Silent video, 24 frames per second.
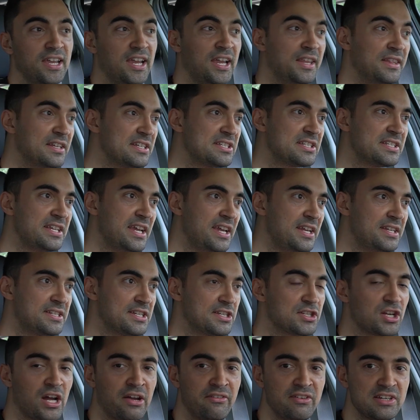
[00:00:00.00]
In the States,
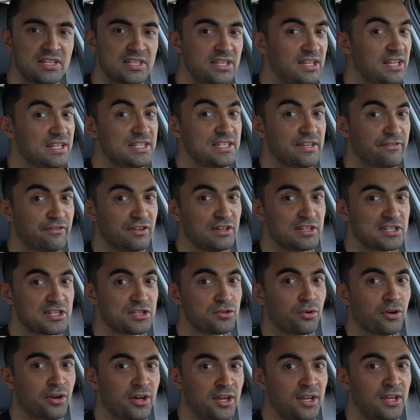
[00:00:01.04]
it's obviously a different
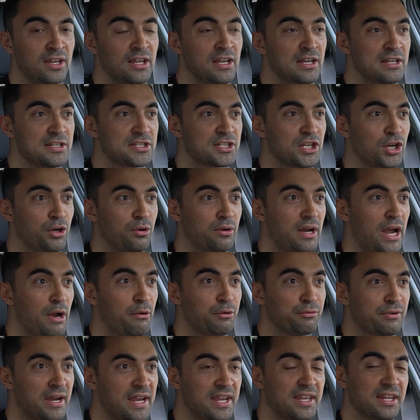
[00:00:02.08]
story, so I would
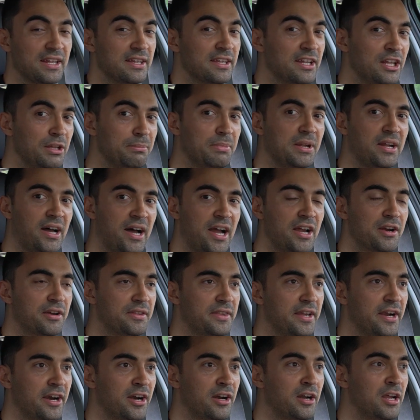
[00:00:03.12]
rank it a little bit higher
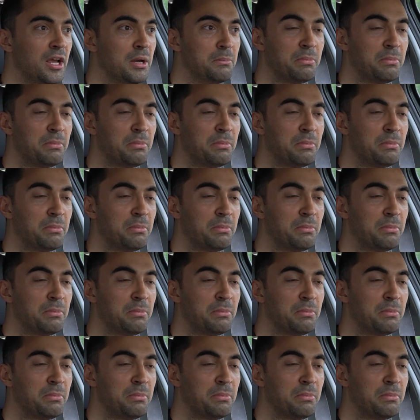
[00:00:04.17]
there.